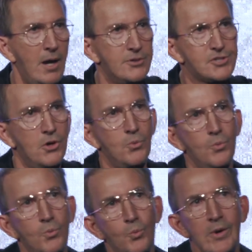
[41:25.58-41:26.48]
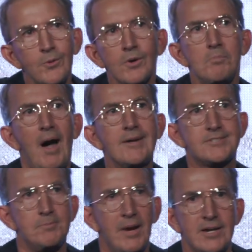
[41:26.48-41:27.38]
so we were
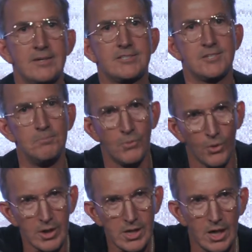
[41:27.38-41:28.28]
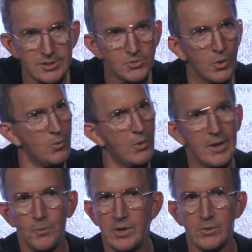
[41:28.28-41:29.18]
about to make some more cuts where
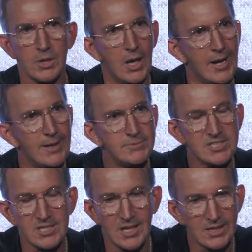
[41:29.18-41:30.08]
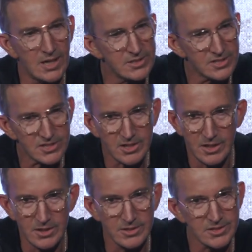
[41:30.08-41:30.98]
we were like, I'm just like, God, this is
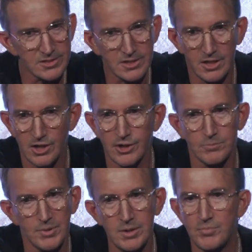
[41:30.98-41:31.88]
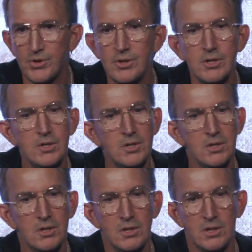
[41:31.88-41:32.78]
gonna hurt people.
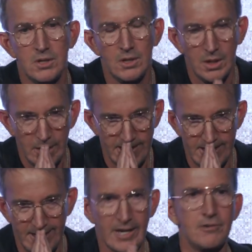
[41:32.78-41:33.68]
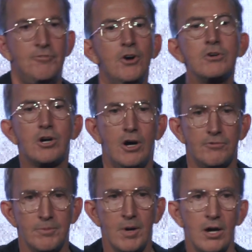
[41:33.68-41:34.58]
And I got a phone
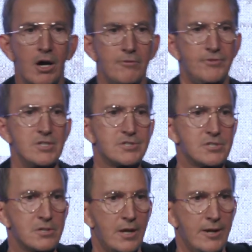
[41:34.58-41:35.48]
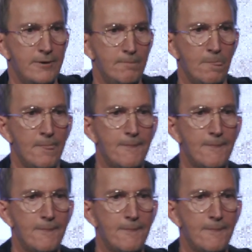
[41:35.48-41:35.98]
call from our office, and